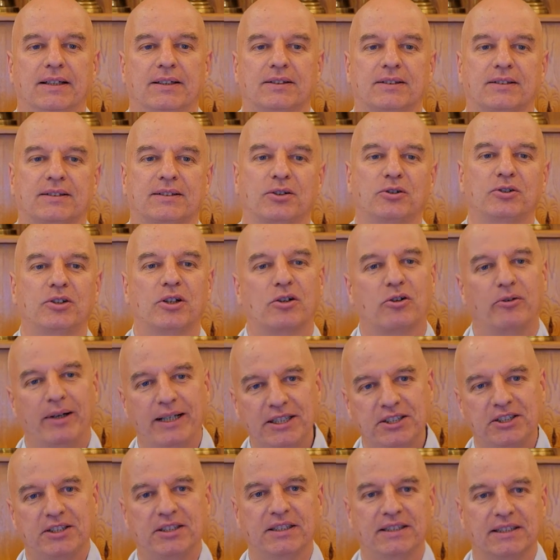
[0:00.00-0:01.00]
So the
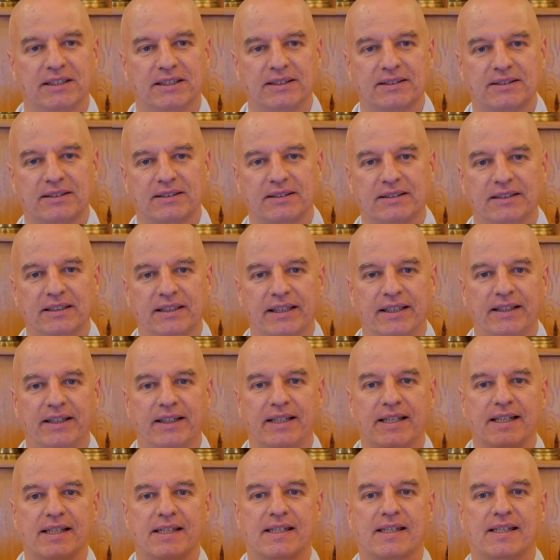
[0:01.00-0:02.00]
question is in
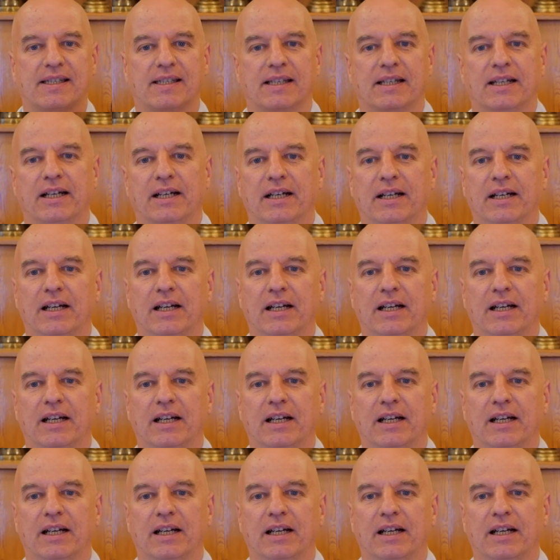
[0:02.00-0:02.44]
this